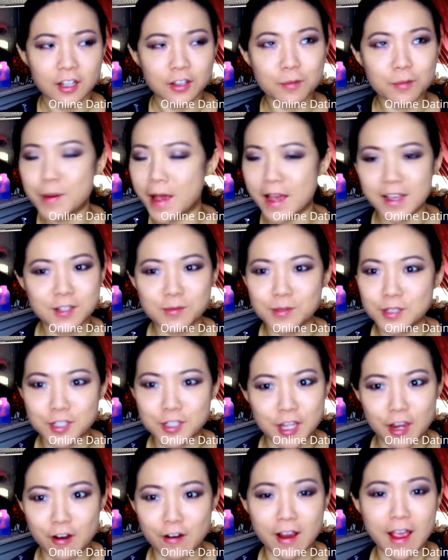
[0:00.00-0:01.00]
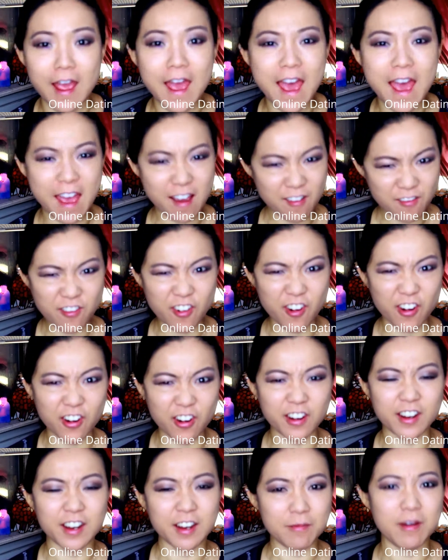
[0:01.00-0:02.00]
The best mascara
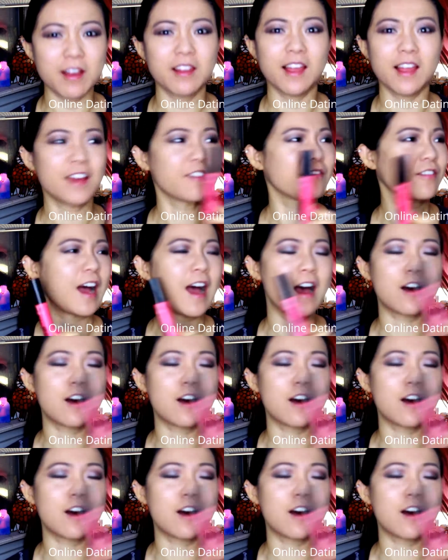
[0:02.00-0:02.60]
ever in my life.